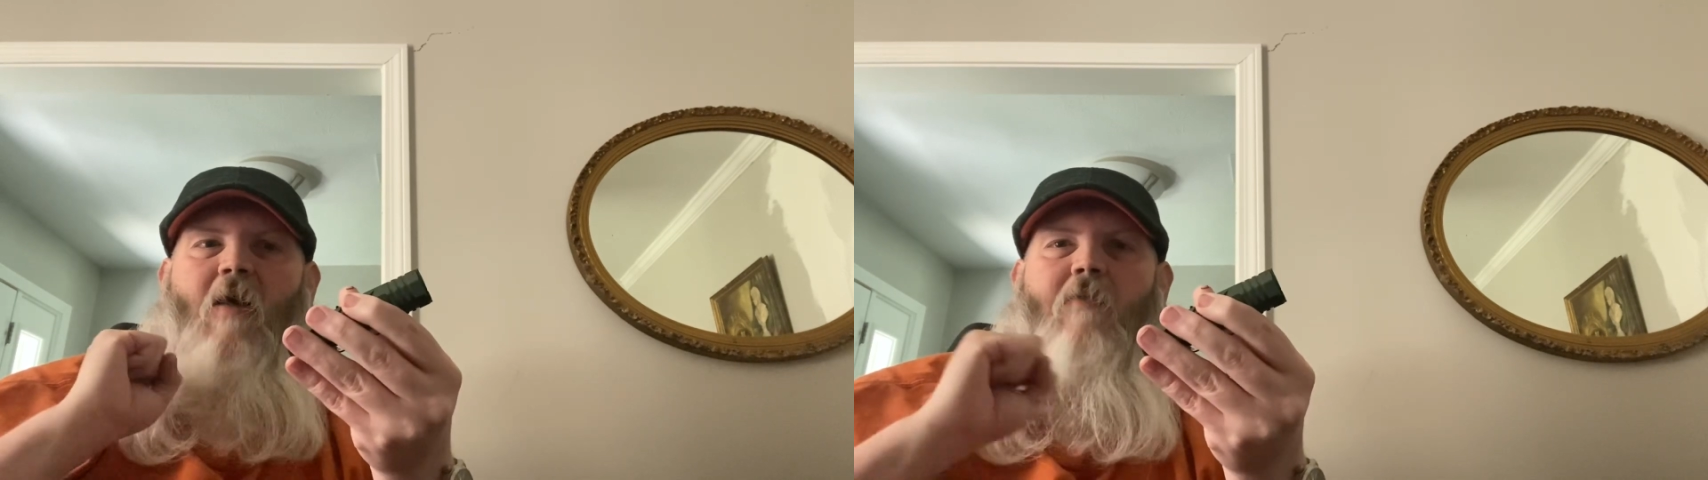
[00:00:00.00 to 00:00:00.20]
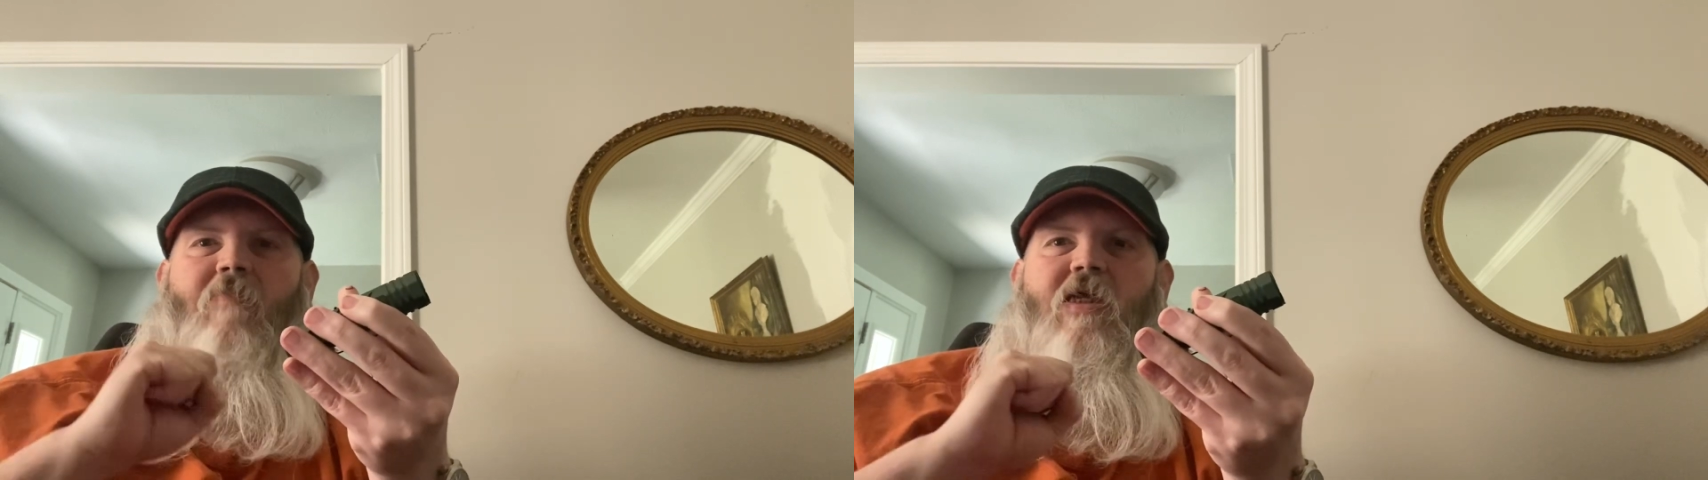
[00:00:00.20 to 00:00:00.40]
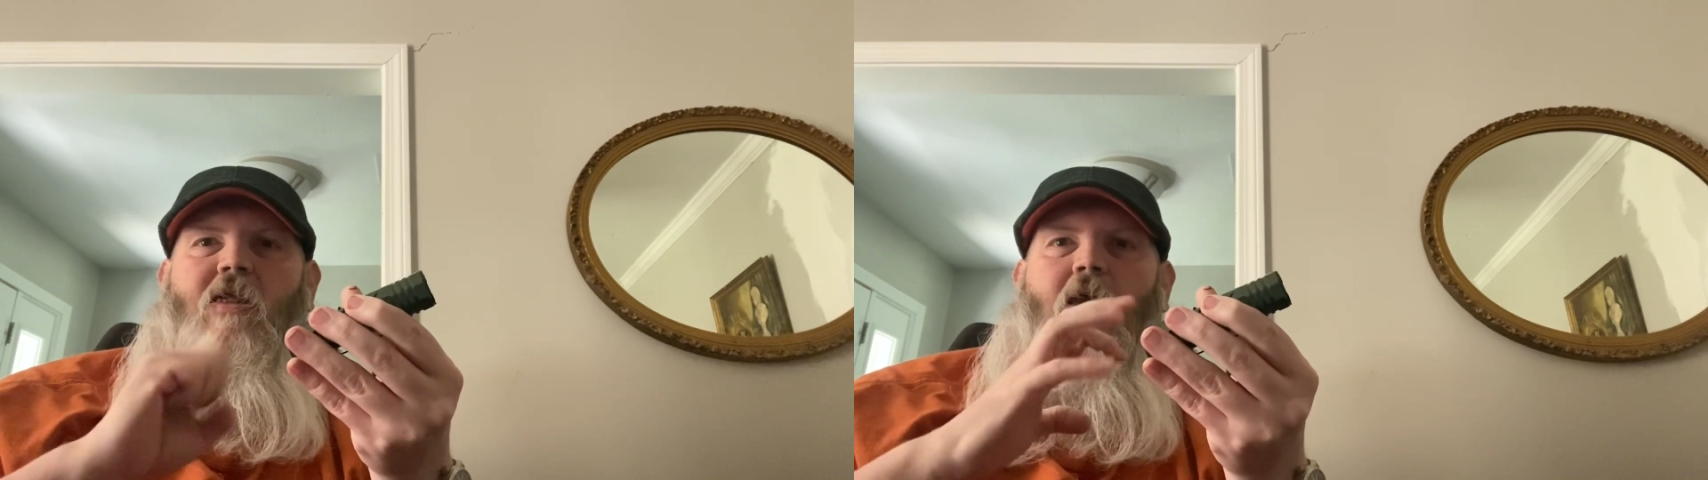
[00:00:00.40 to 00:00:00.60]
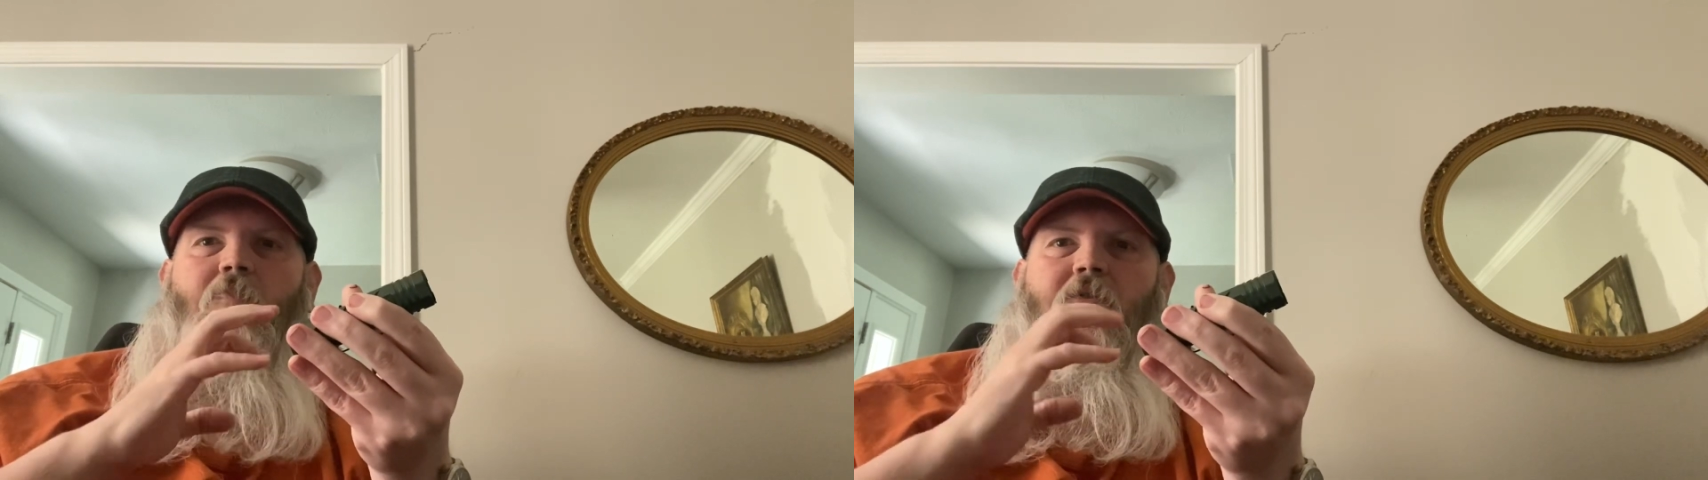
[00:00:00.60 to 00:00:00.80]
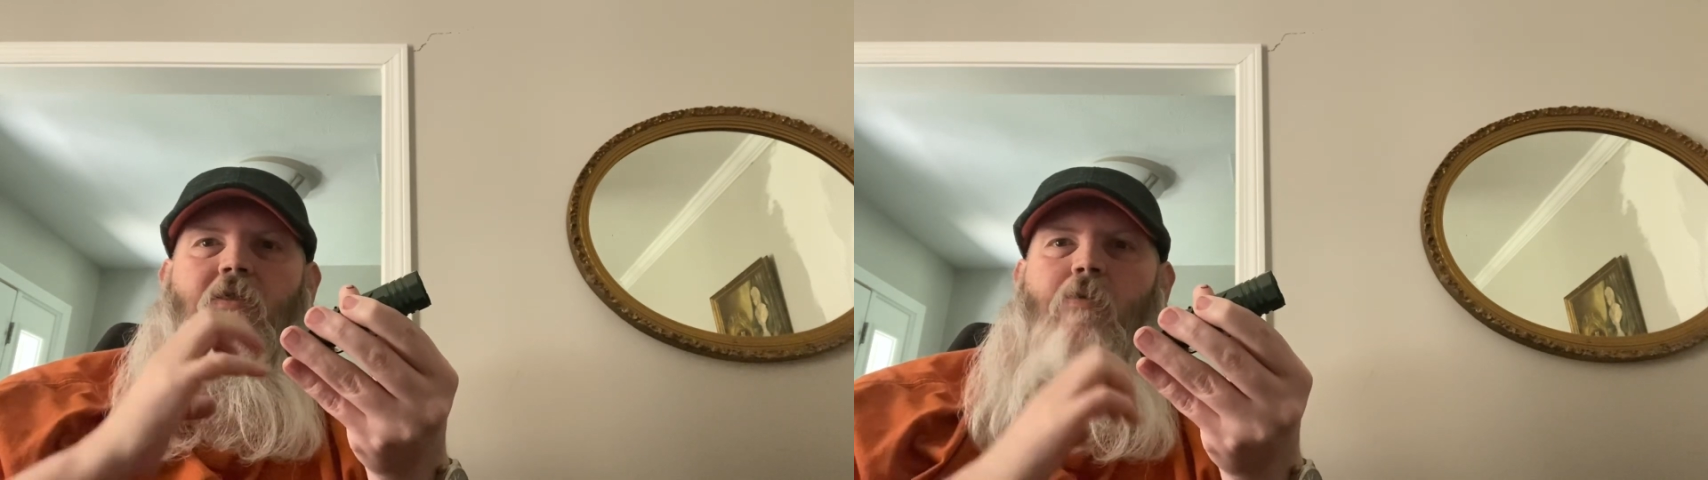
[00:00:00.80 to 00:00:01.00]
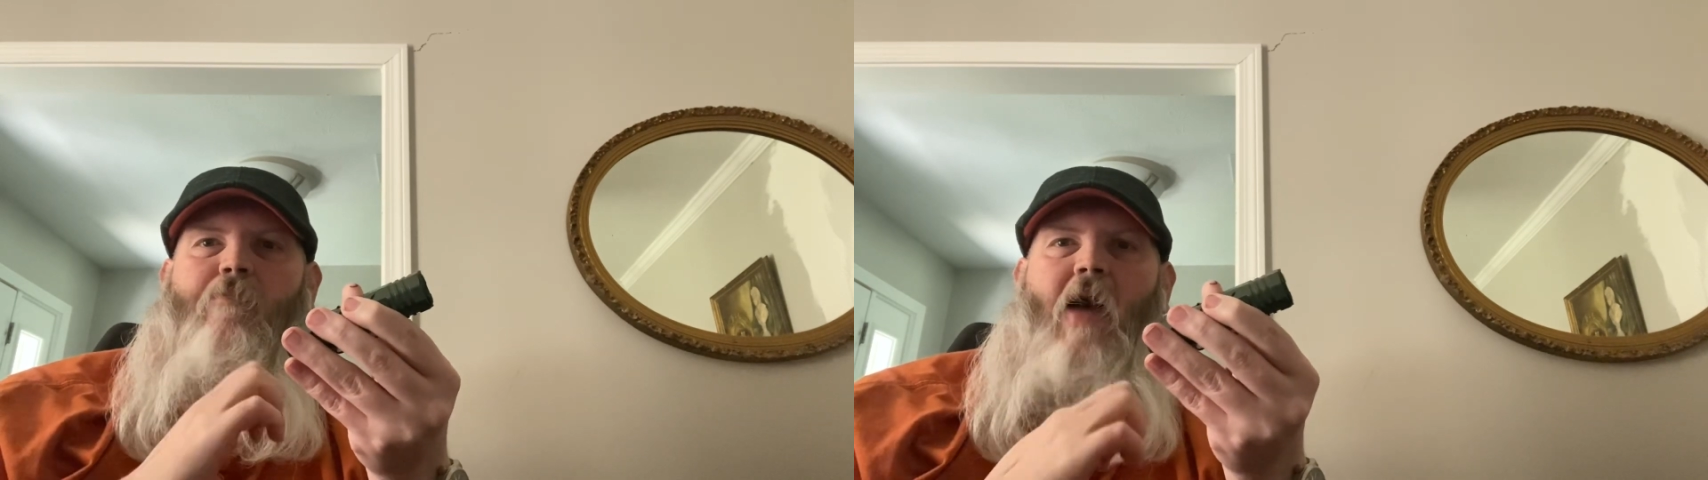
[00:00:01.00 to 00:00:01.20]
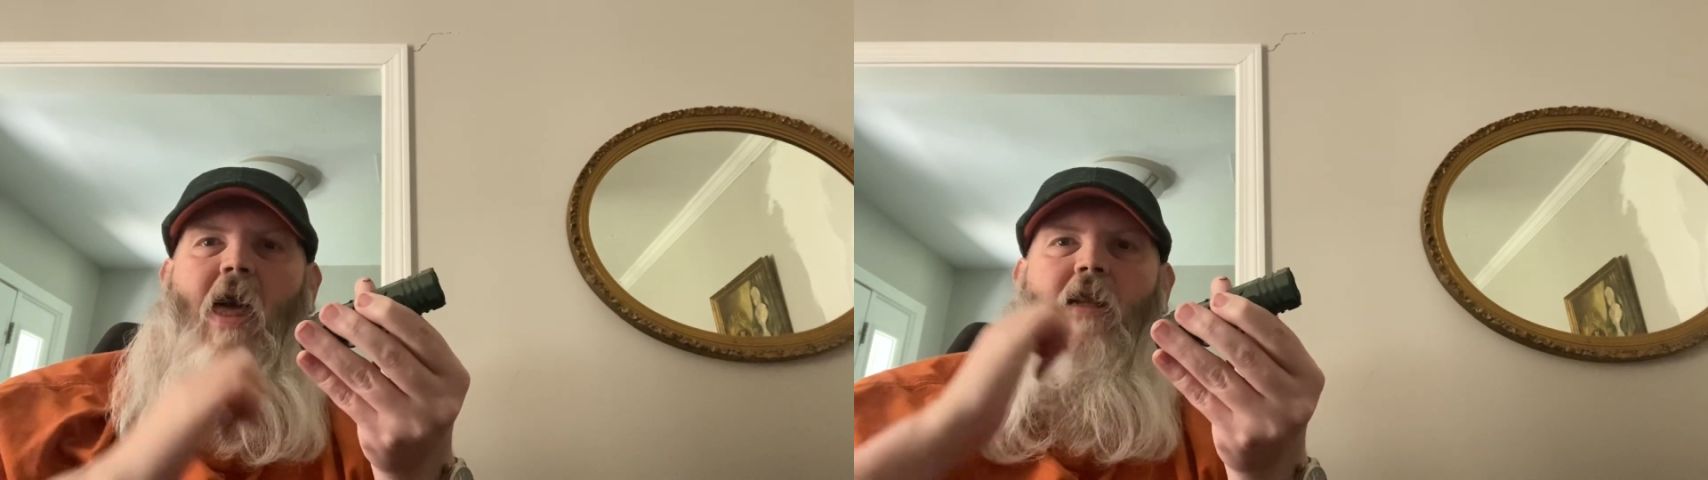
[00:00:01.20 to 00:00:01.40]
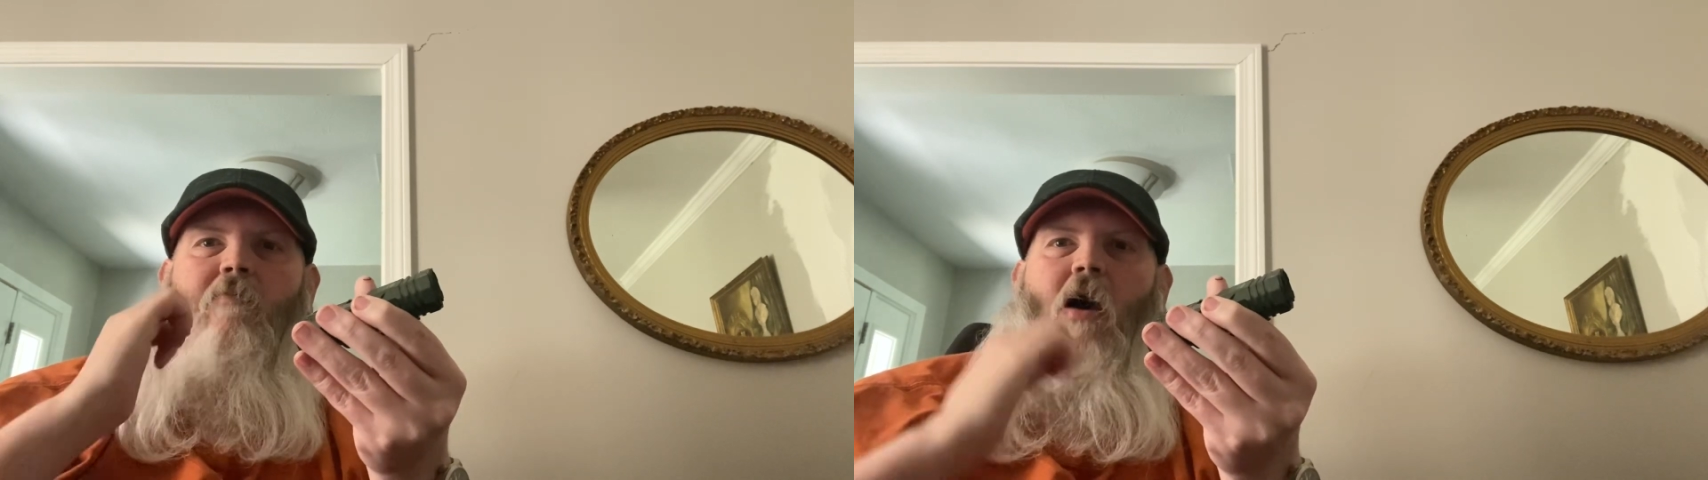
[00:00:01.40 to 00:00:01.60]
by being able to
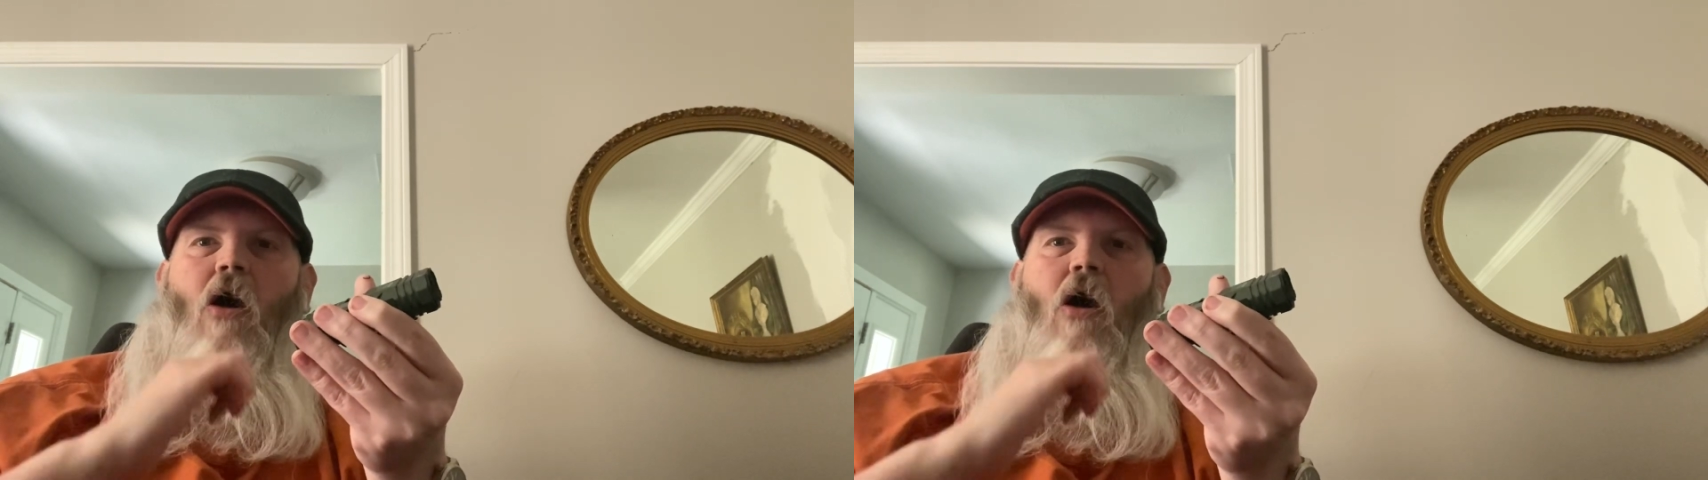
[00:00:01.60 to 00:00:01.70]
combine them